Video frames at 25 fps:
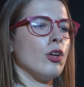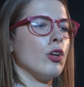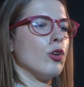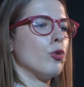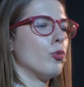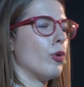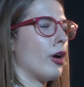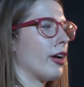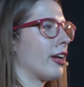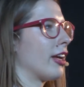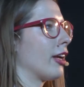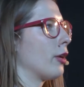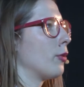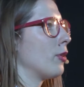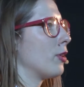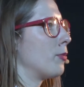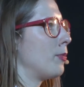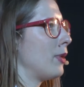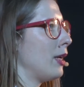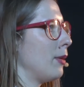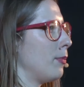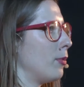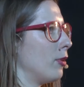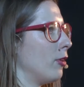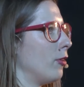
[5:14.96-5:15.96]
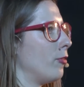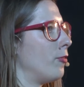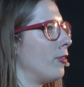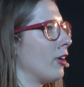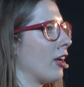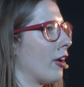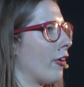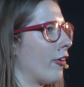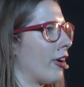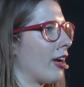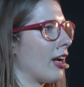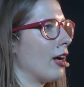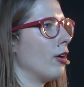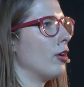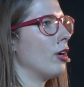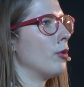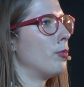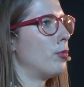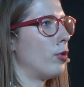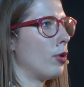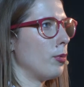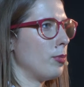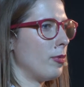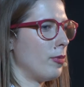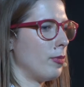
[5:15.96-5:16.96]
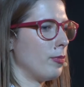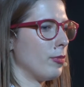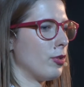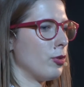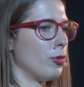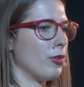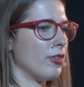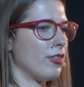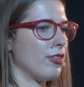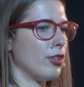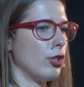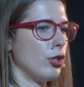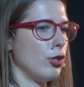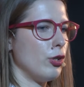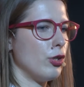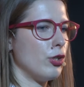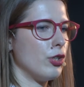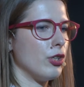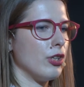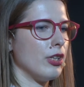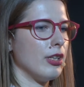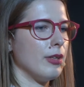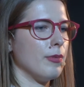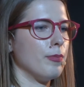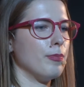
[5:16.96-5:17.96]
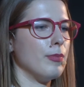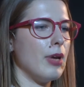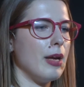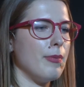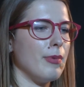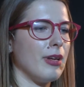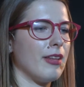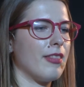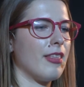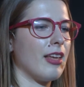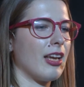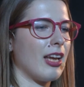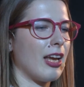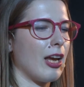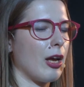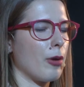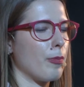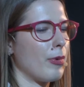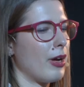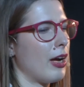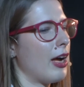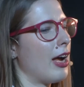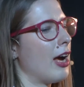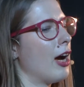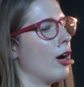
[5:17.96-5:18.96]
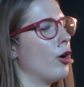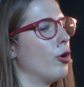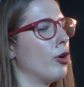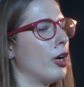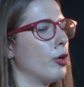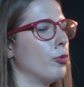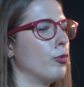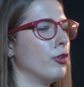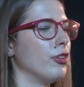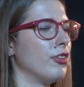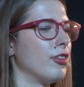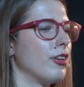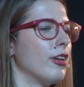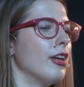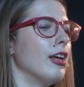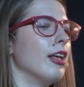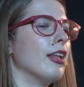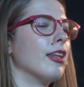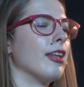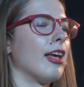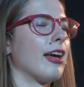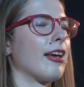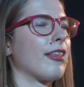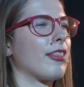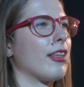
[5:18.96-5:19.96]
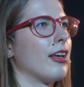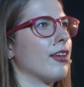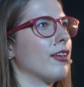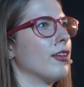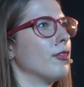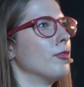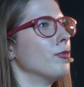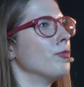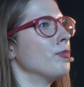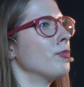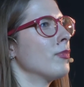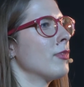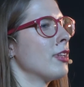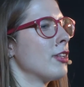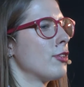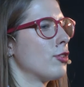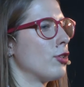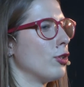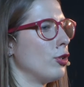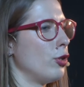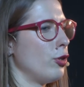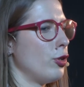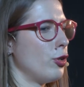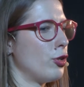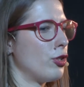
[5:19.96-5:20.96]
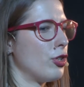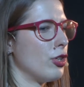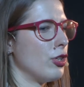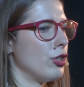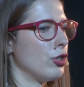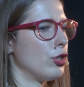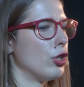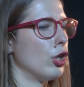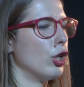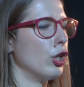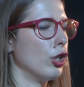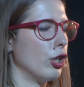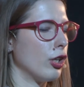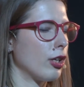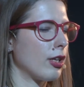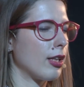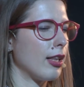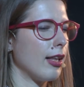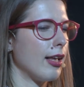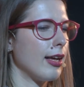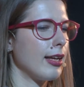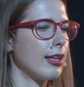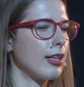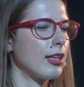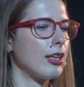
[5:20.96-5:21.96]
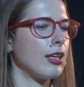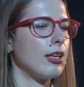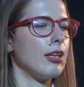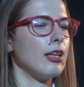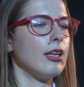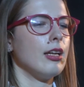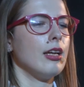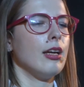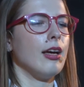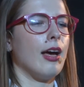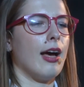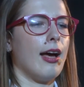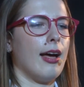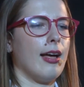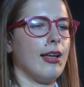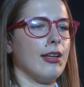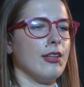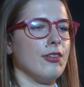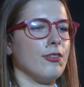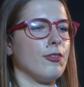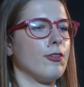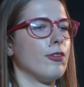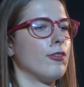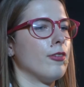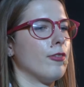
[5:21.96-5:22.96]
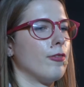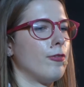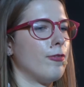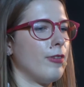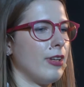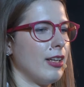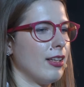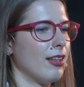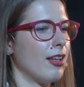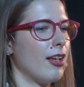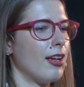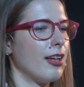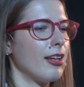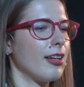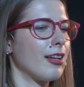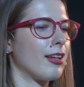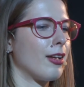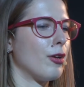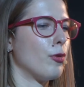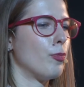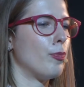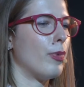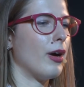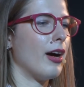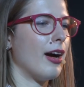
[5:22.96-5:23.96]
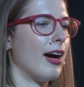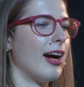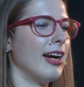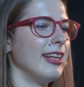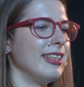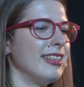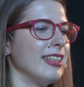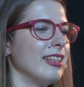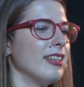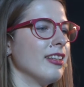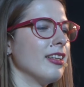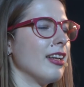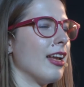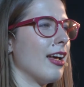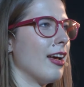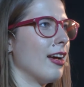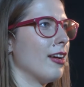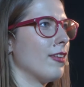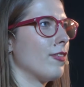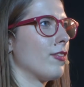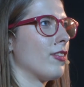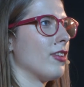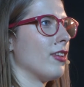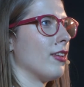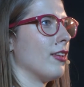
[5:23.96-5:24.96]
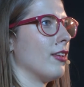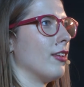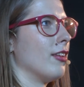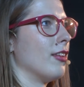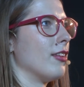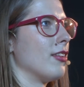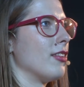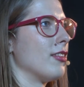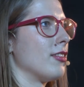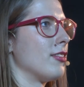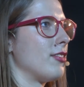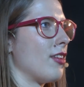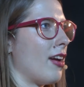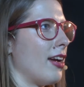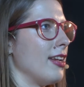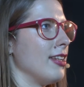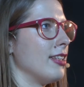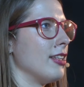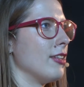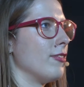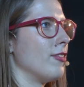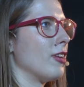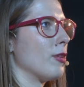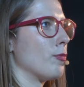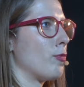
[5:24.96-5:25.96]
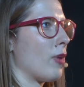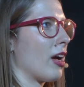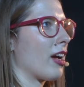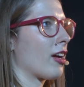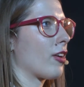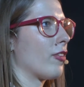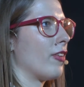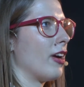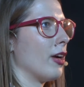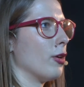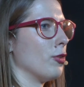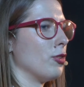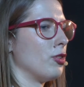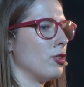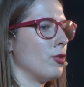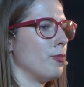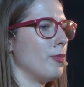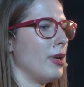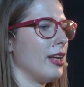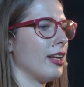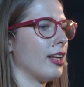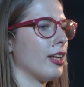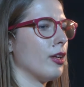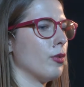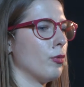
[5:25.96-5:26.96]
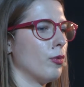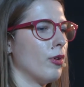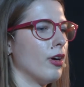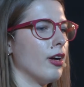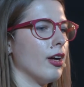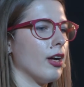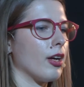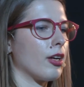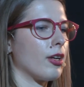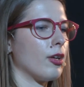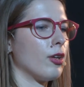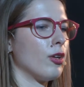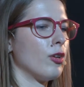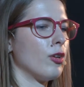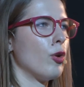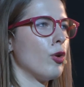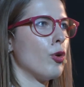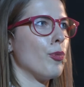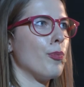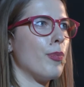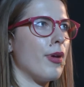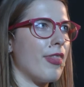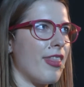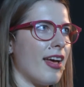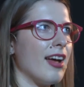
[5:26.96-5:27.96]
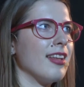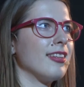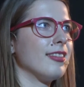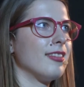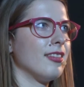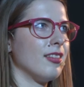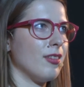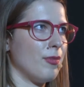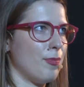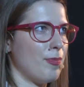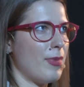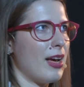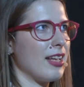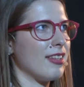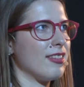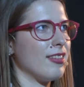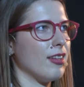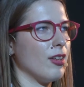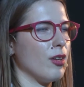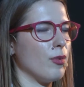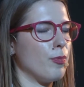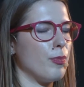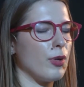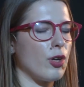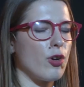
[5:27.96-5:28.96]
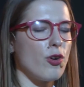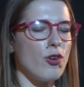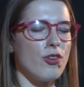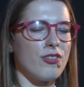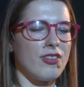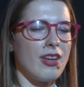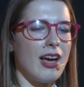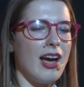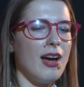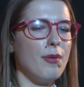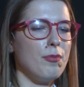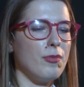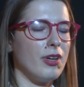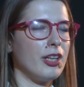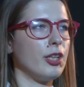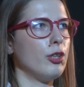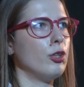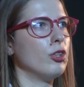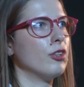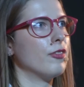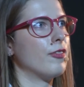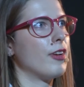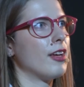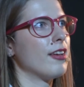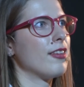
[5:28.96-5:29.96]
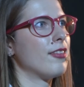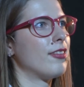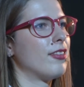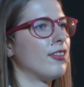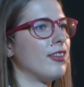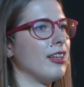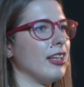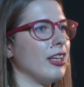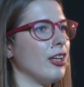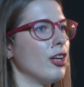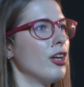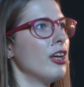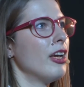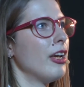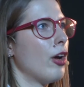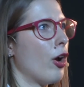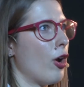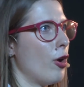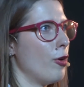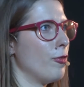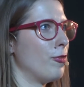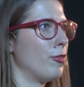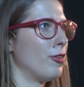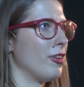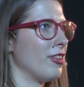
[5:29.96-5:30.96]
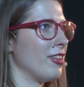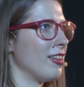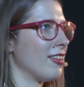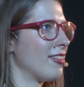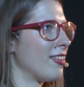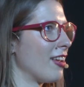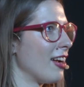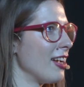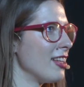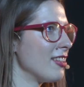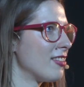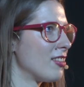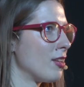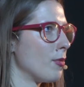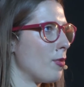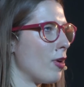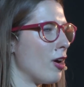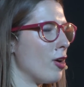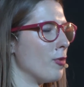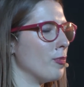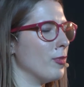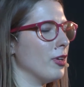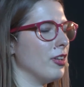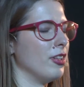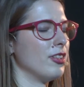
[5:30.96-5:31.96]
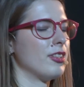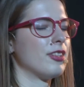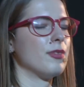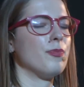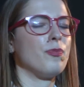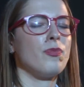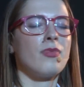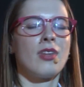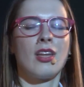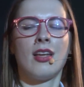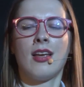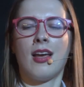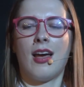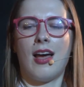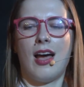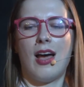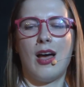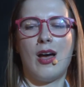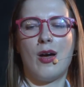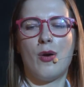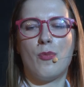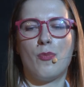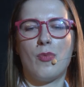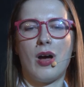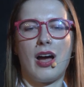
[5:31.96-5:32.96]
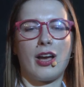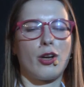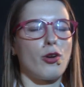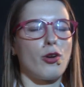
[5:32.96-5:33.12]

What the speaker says: working with people, figuring out a problem to a solution, maybe thinking about how I would like that solution to look like and feel like. But I didn't have the scientific background to make it work. But that didn't matter, because at my university, over in the science department, I